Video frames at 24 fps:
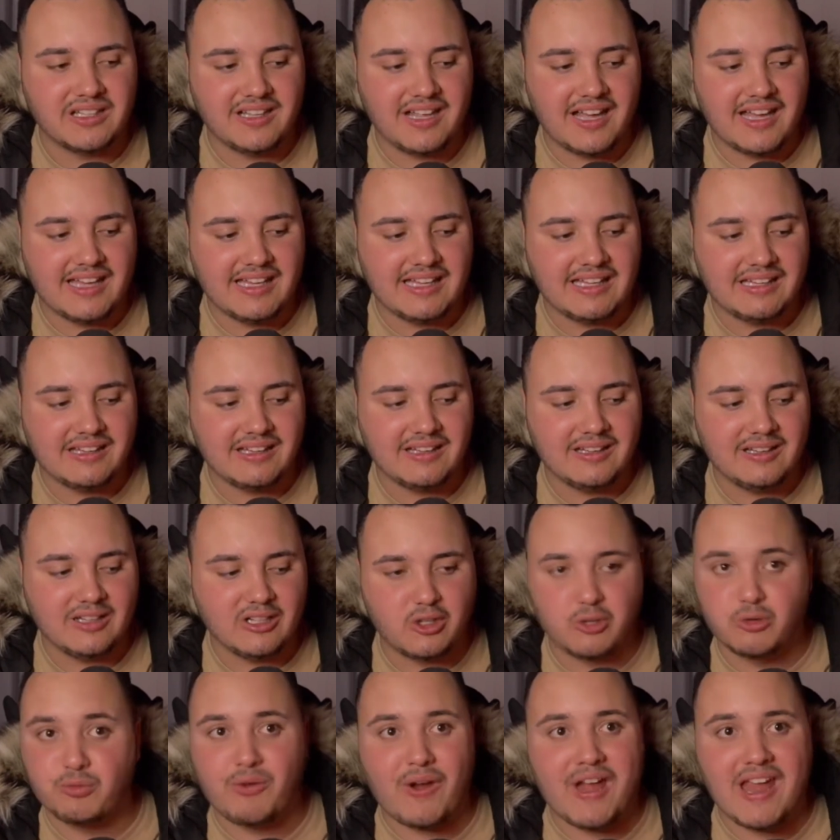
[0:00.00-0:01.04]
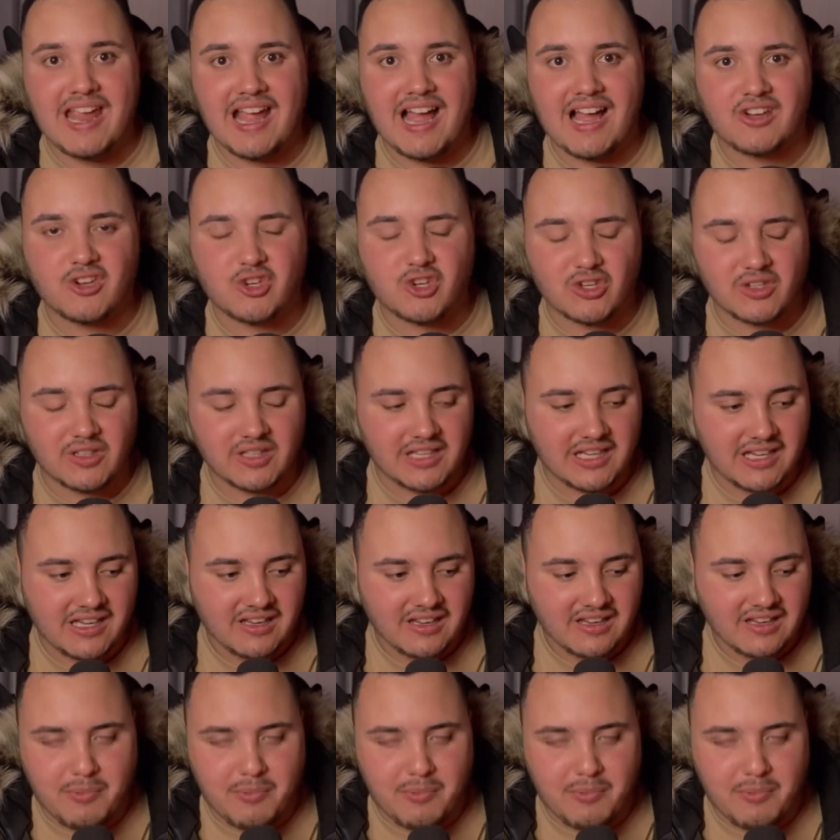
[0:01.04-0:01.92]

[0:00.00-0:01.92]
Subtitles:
Like, great, actually.